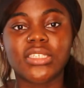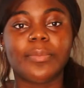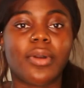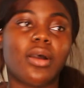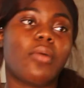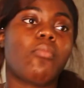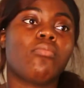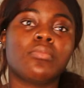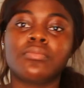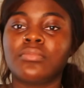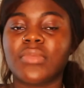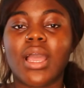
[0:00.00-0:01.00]
but
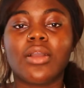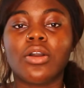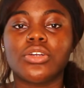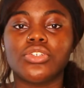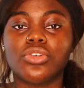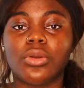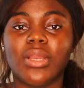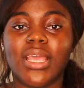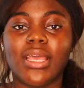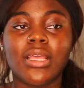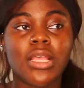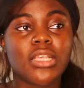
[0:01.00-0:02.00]
I can't control it.